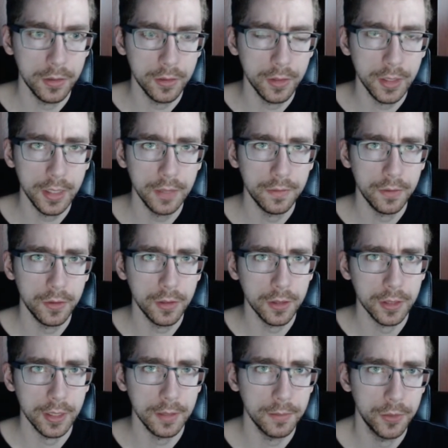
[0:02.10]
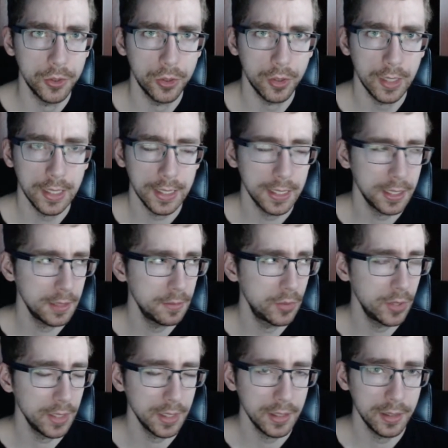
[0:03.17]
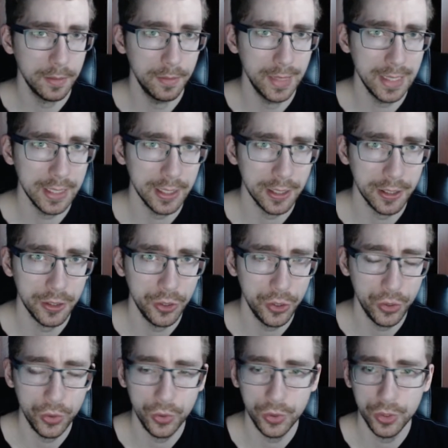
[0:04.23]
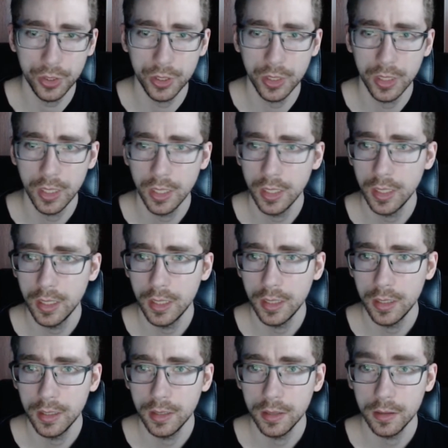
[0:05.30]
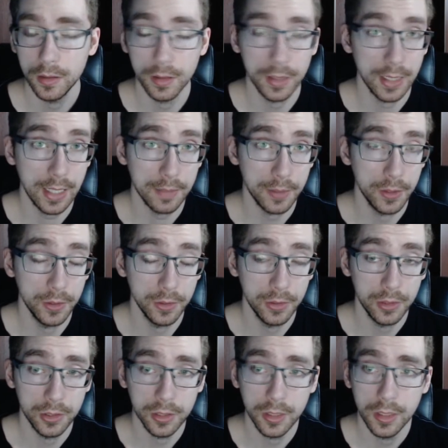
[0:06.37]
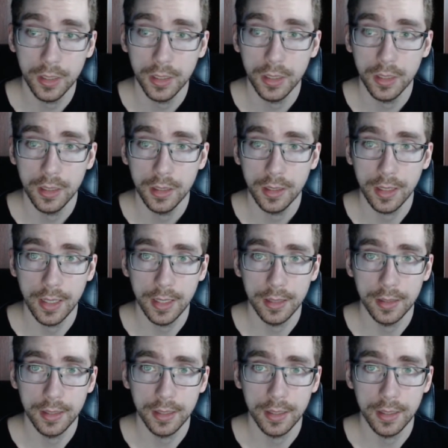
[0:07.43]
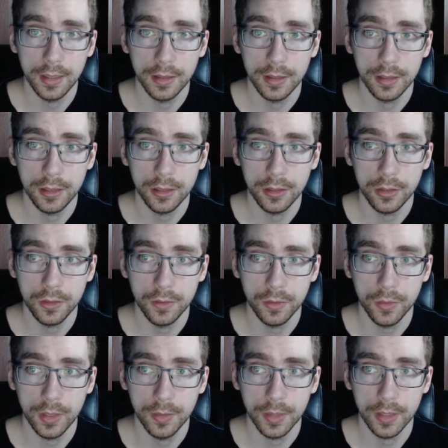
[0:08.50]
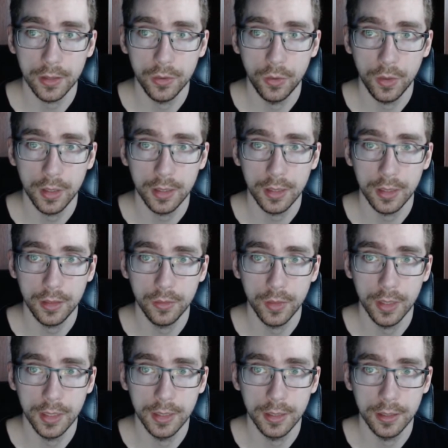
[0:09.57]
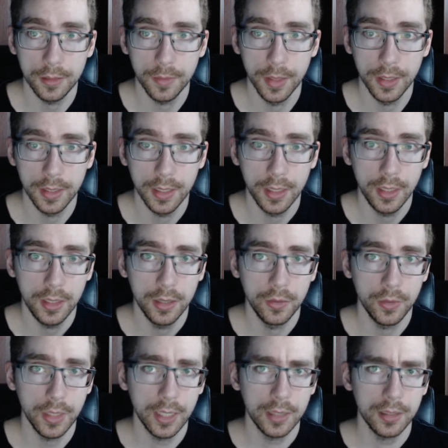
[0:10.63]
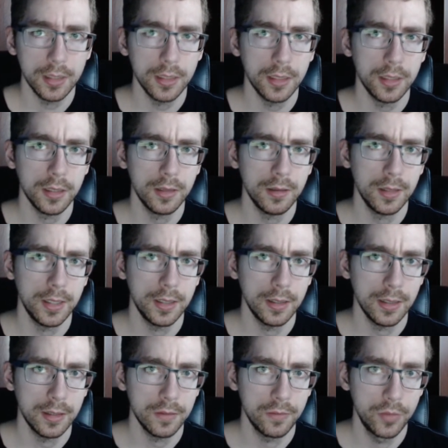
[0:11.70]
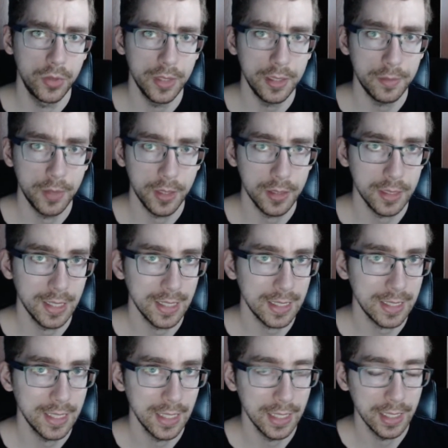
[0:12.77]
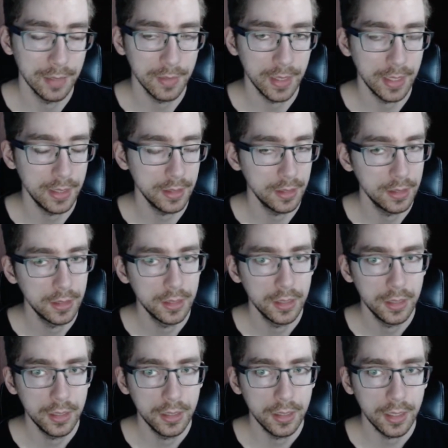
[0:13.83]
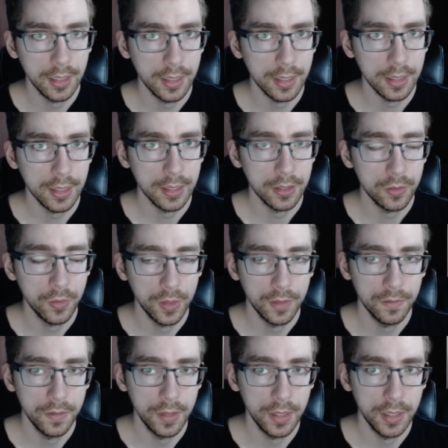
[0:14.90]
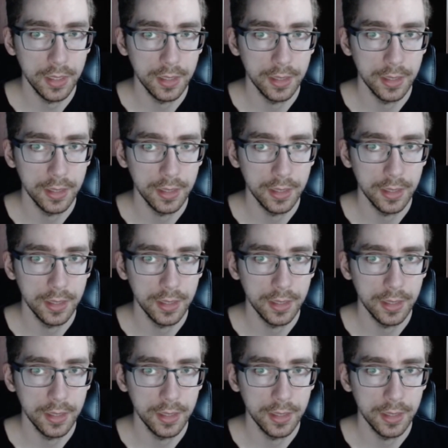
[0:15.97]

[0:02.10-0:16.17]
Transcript: Alrighty, folks, I'm trying to bring the best news, or the top news, and it's just overwhelming quantity-wise, but we got an article here out of Breitbart.com. I think that's one of the